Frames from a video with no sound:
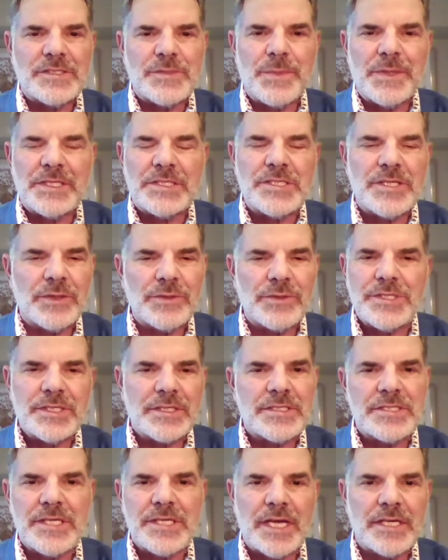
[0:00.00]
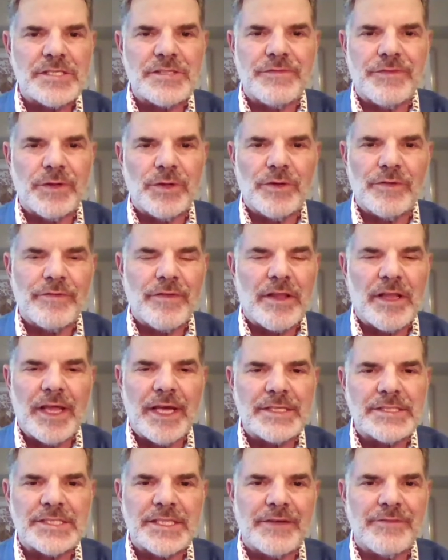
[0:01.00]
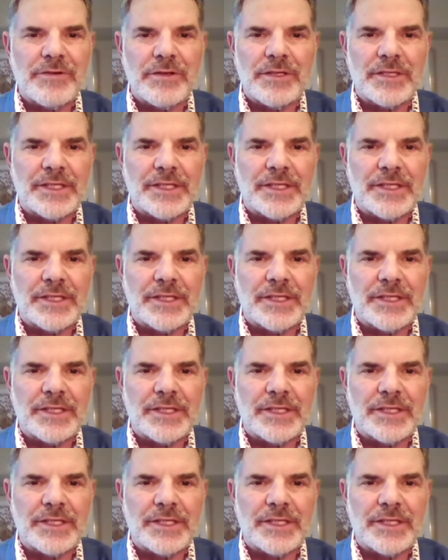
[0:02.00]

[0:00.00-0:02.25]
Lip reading: been so successful over the last several